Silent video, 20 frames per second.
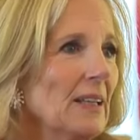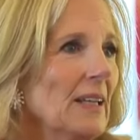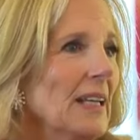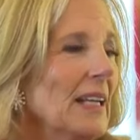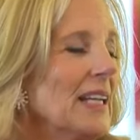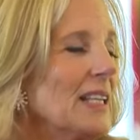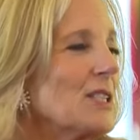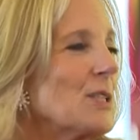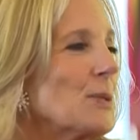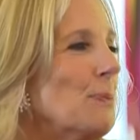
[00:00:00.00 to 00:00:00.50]

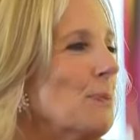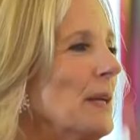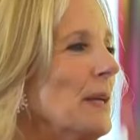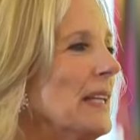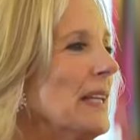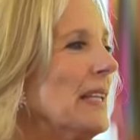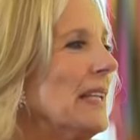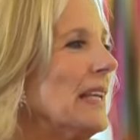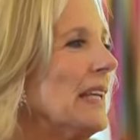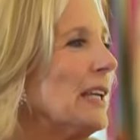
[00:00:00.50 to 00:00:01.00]
It's
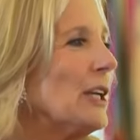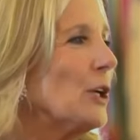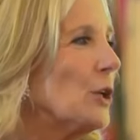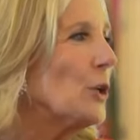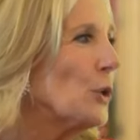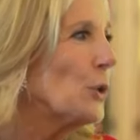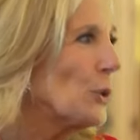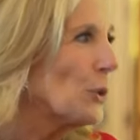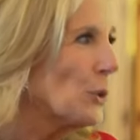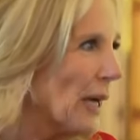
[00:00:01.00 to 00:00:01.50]
been
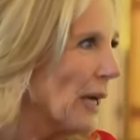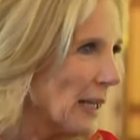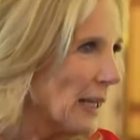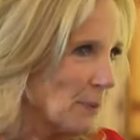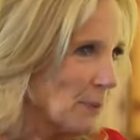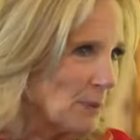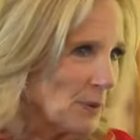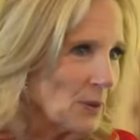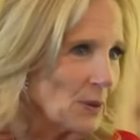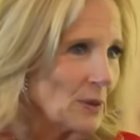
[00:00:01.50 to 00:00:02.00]

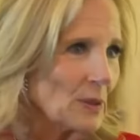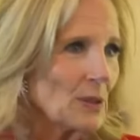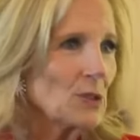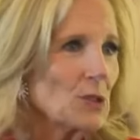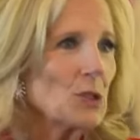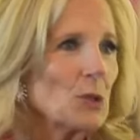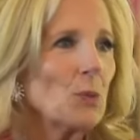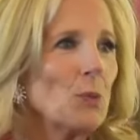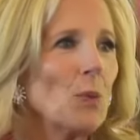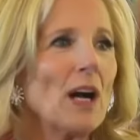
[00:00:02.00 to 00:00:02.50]
incredible
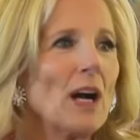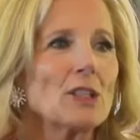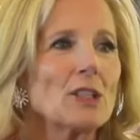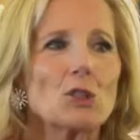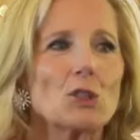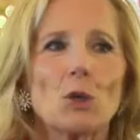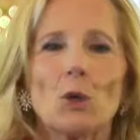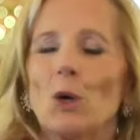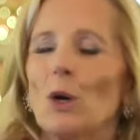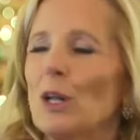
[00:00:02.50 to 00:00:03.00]
to
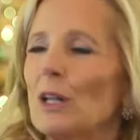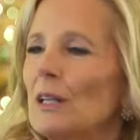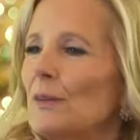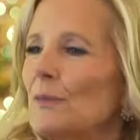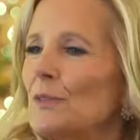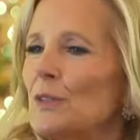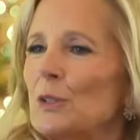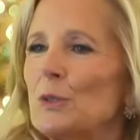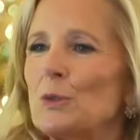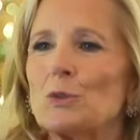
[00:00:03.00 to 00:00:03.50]
watch all
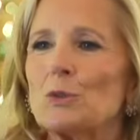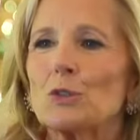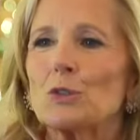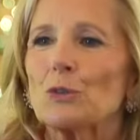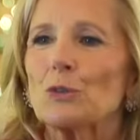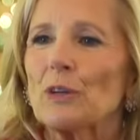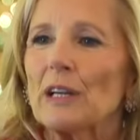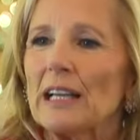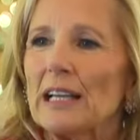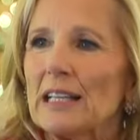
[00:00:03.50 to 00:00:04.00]
of you
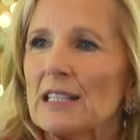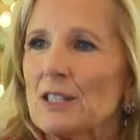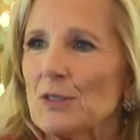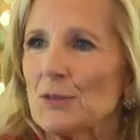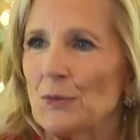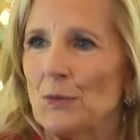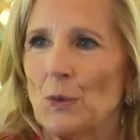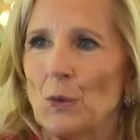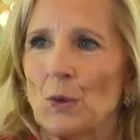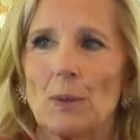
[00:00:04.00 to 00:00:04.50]

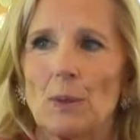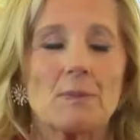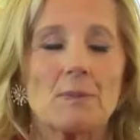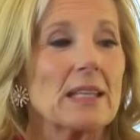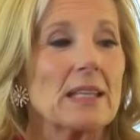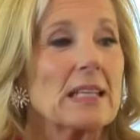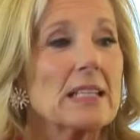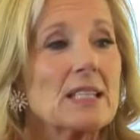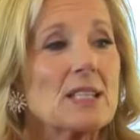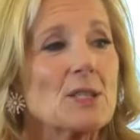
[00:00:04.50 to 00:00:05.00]
transform
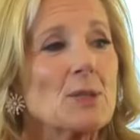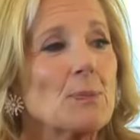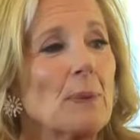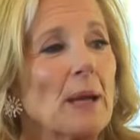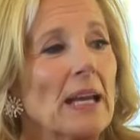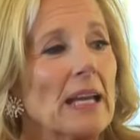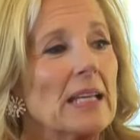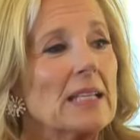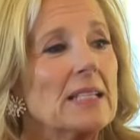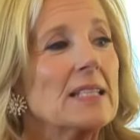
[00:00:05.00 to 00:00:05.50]
this
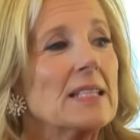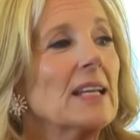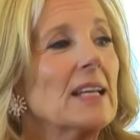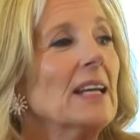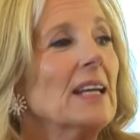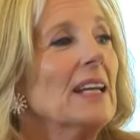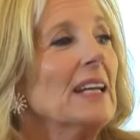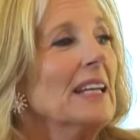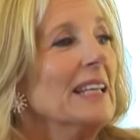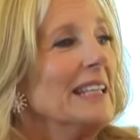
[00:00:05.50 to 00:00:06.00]
space
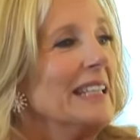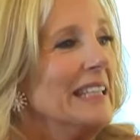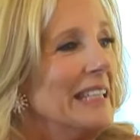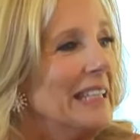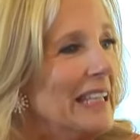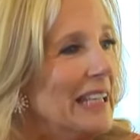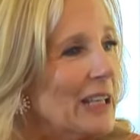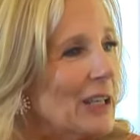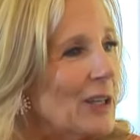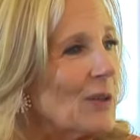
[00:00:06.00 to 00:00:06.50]

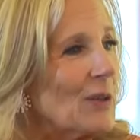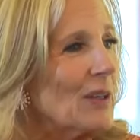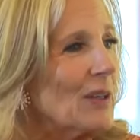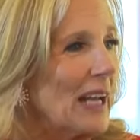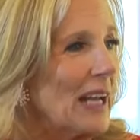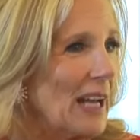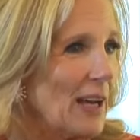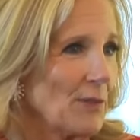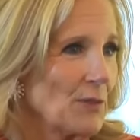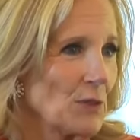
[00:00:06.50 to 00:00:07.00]
year
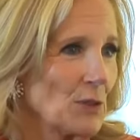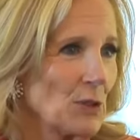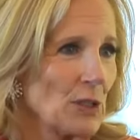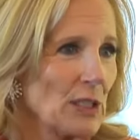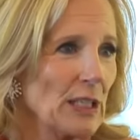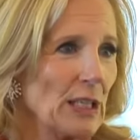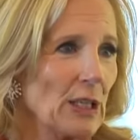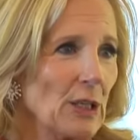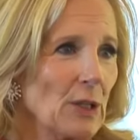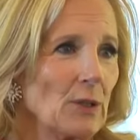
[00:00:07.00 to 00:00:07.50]
after
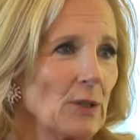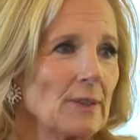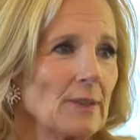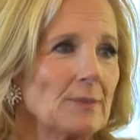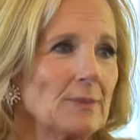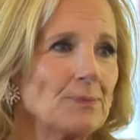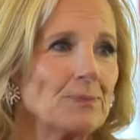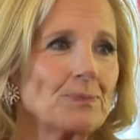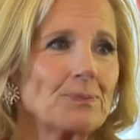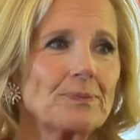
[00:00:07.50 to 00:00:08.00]
year.
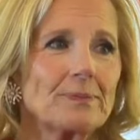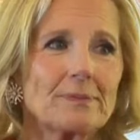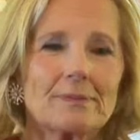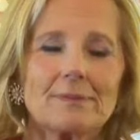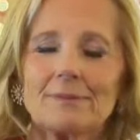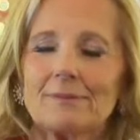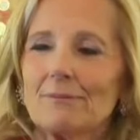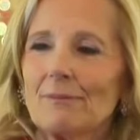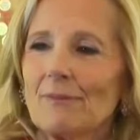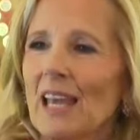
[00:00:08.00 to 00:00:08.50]

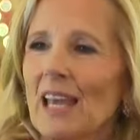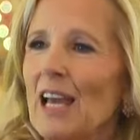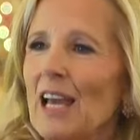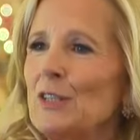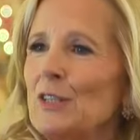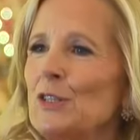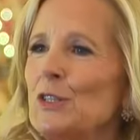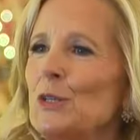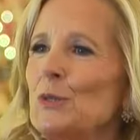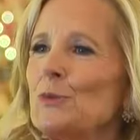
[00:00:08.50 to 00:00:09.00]

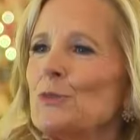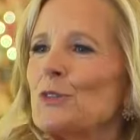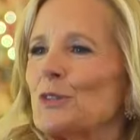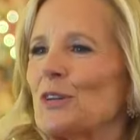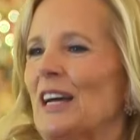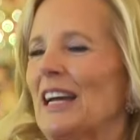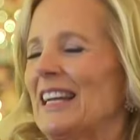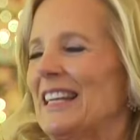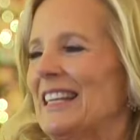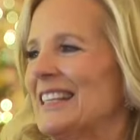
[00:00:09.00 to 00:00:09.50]
And you
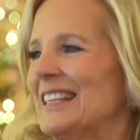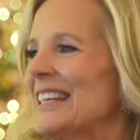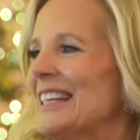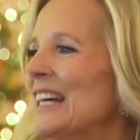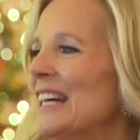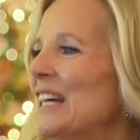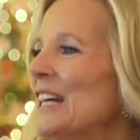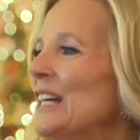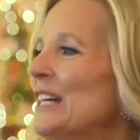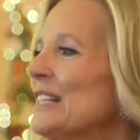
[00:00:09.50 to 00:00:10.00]
traded
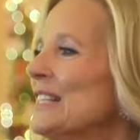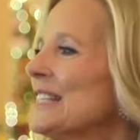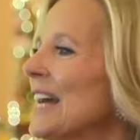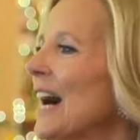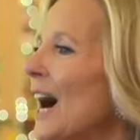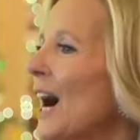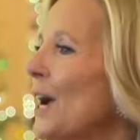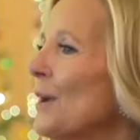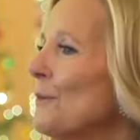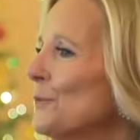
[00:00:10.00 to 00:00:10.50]

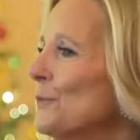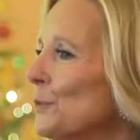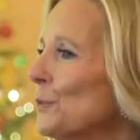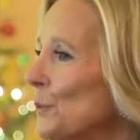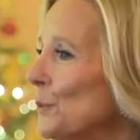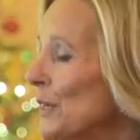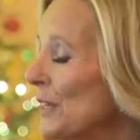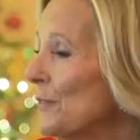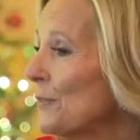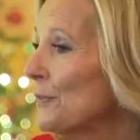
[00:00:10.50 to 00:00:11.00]
time
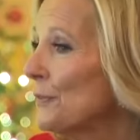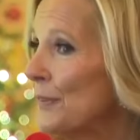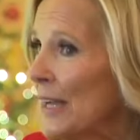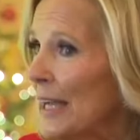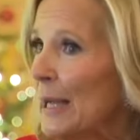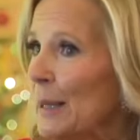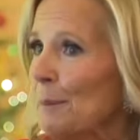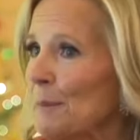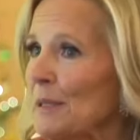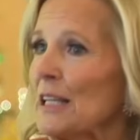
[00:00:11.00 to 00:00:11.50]
with
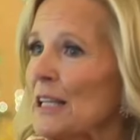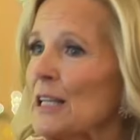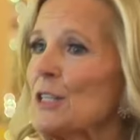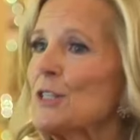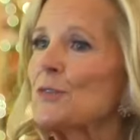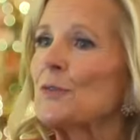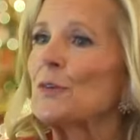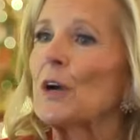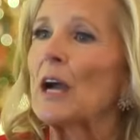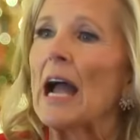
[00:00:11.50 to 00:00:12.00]

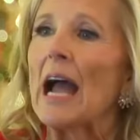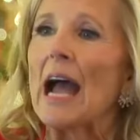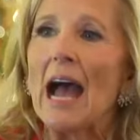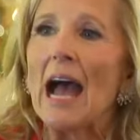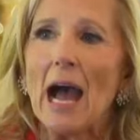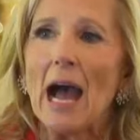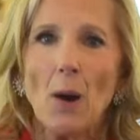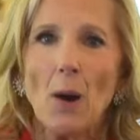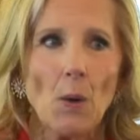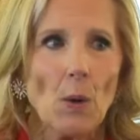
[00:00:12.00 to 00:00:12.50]
families for
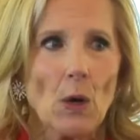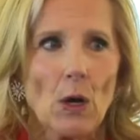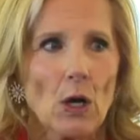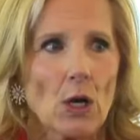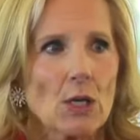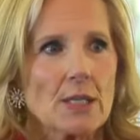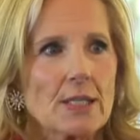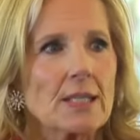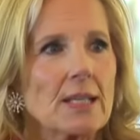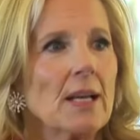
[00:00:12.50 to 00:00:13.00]

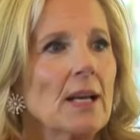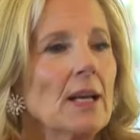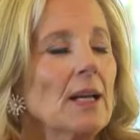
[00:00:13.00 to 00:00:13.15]
hours